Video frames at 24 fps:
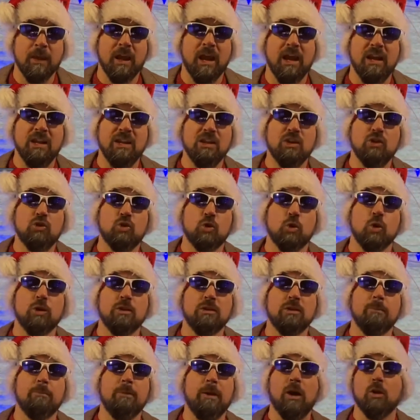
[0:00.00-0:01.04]
And he took
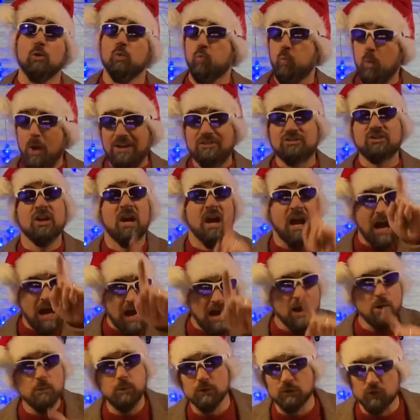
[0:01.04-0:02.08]
the belt, which
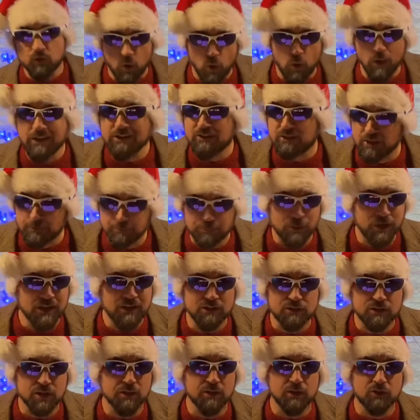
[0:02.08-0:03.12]
I was going to
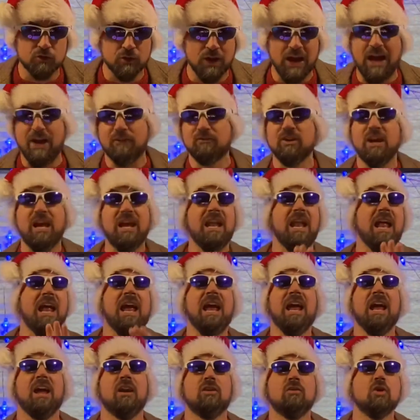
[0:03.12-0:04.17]
bring to the draft in
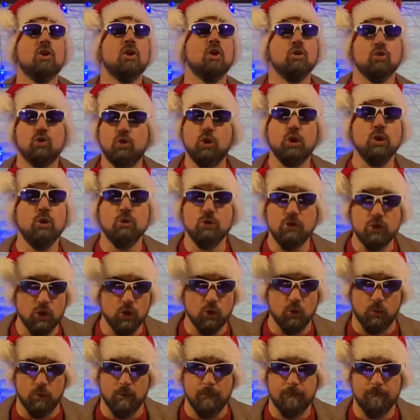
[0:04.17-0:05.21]
hand to
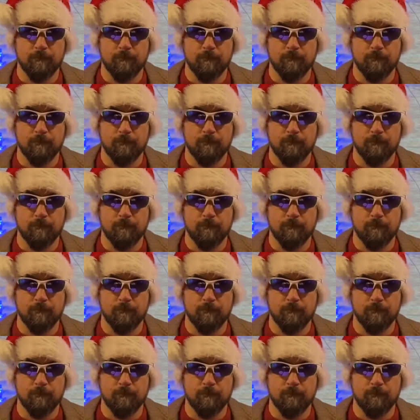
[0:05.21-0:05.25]
you,